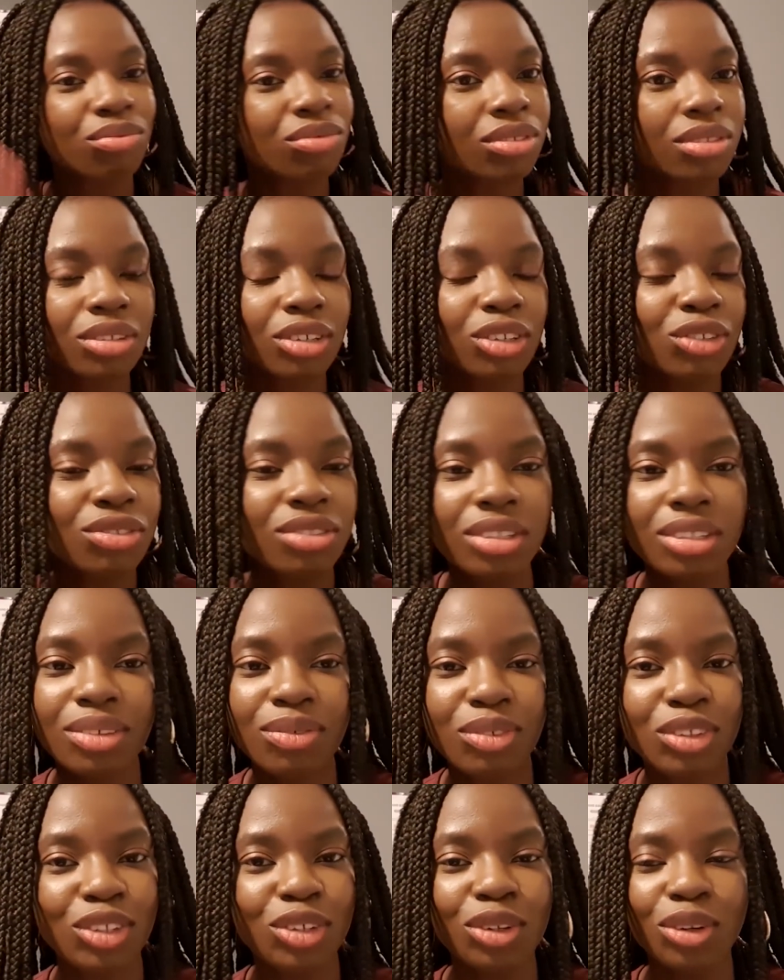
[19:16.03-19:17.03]
You've seen the
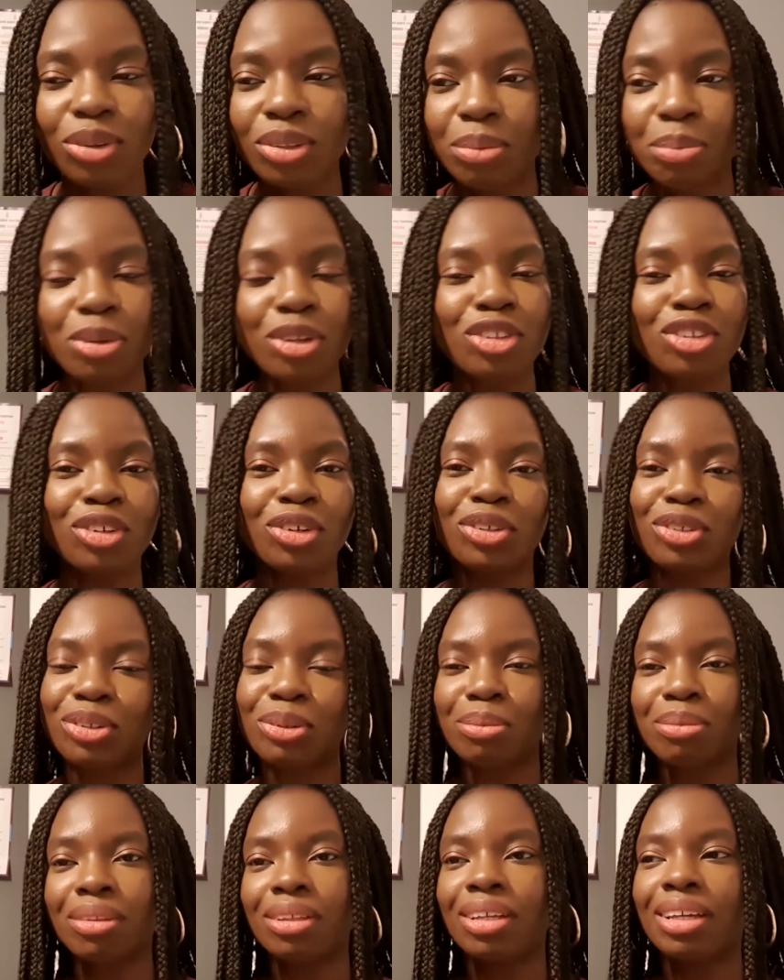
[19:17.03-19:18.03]
video or the picture or
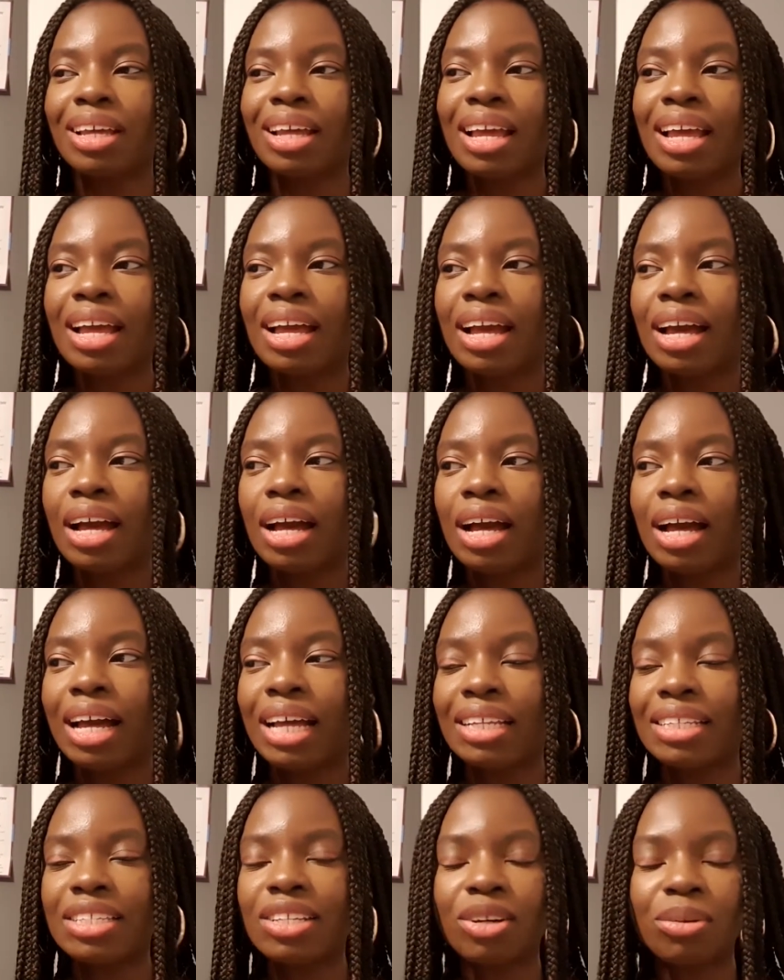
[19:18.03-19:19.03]
something.
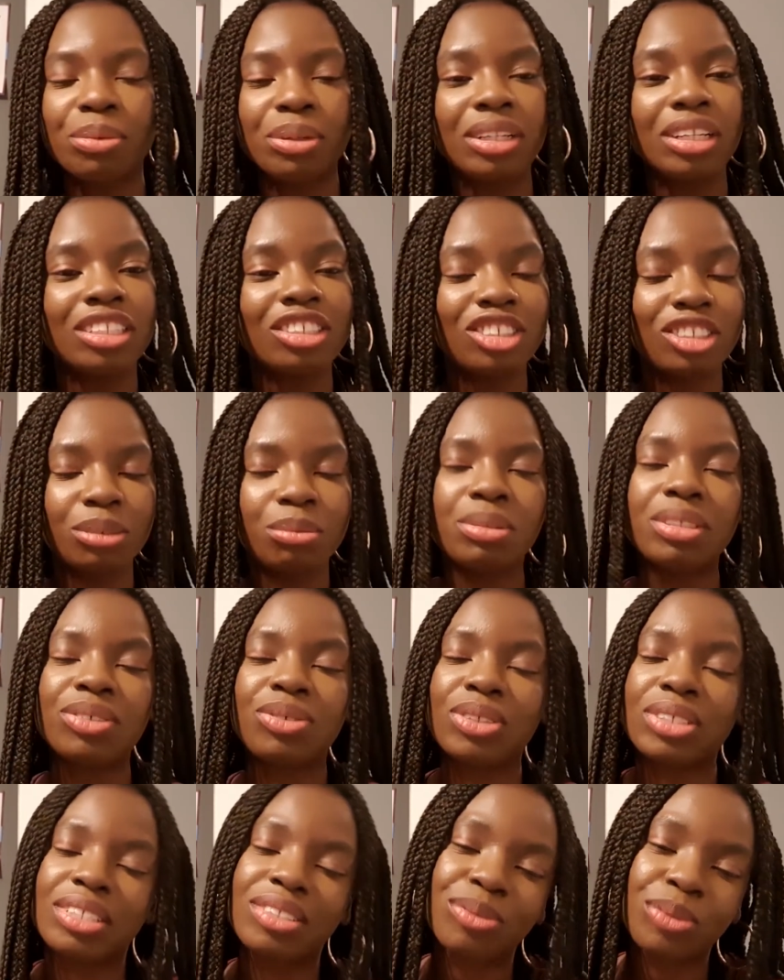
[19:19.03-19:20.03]
Salmon and chips
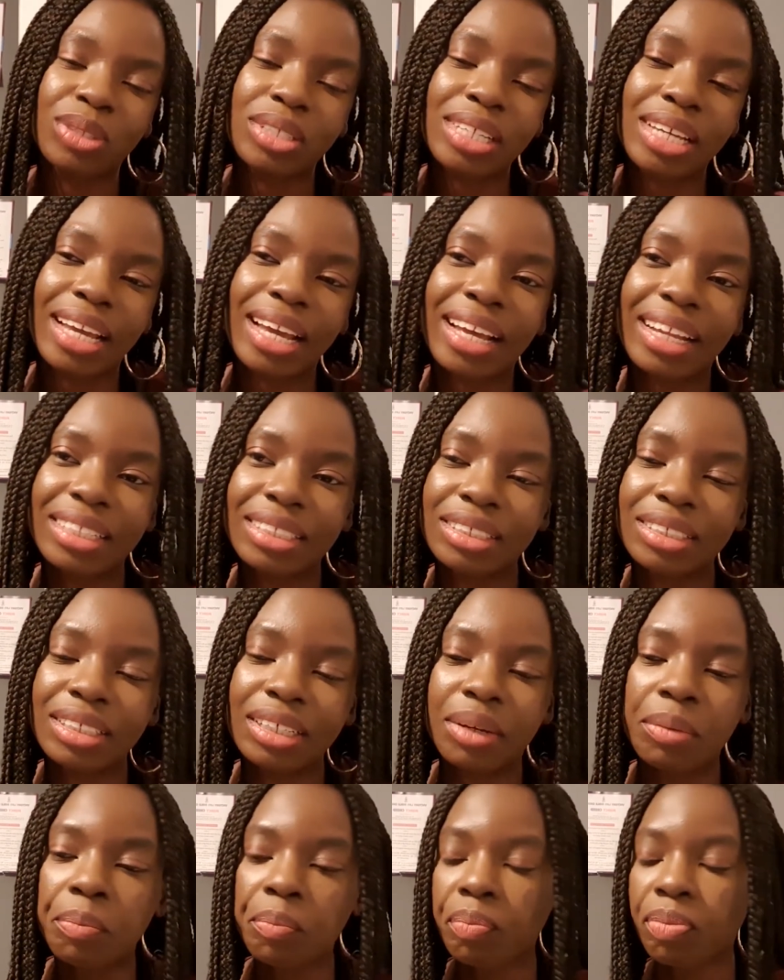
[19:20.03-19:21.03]
was what I had.
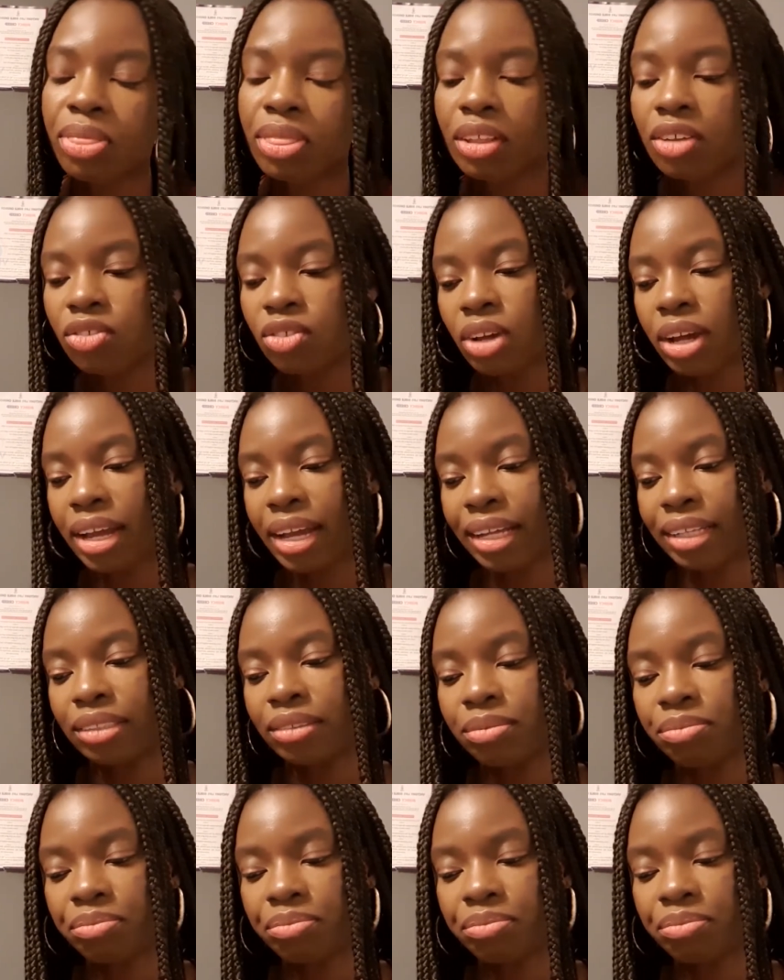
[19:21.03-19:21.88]
Yeah, that's what I had.